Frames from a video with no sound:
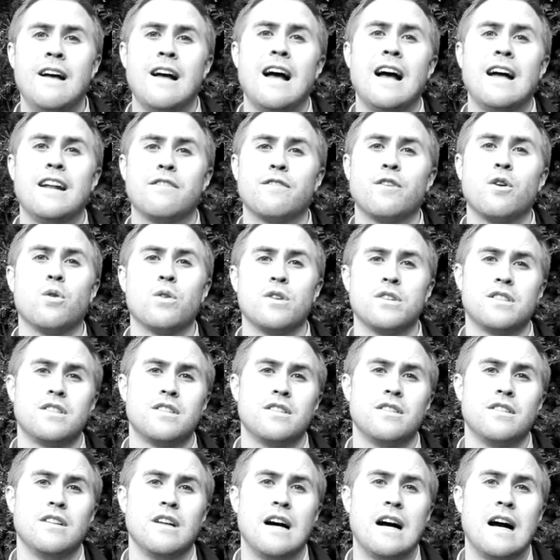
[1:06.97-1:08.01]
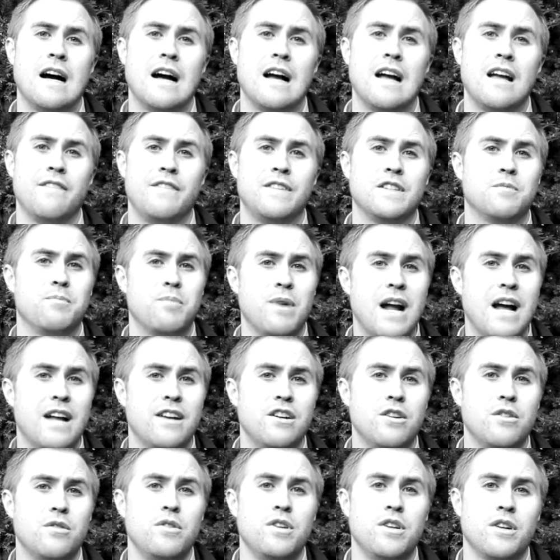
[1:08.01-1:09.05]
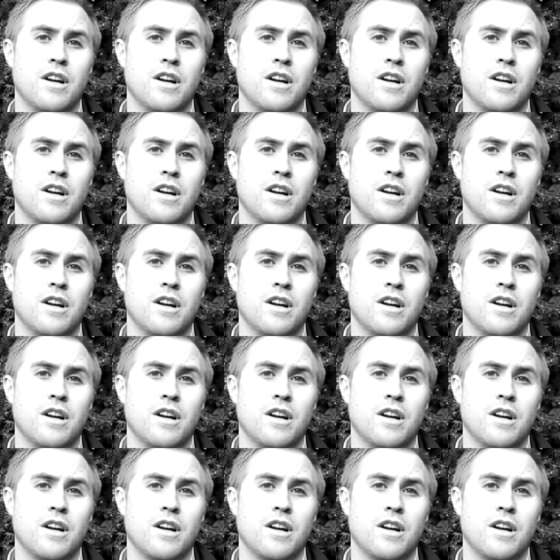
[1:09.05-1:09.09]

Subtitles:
and of course if it's brand new,